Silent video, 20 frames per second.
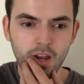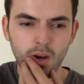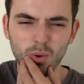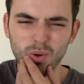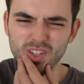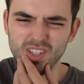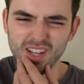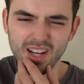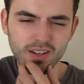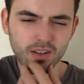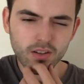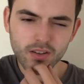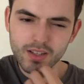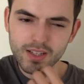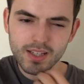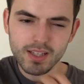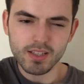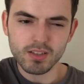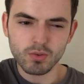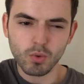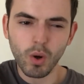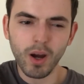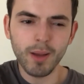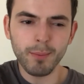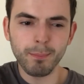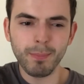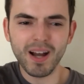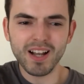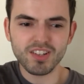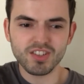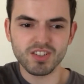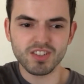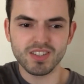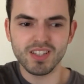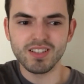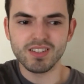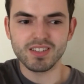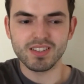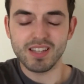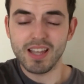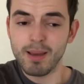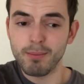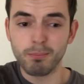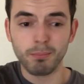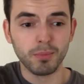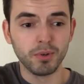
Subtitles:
which I don't think he's quite matched since then,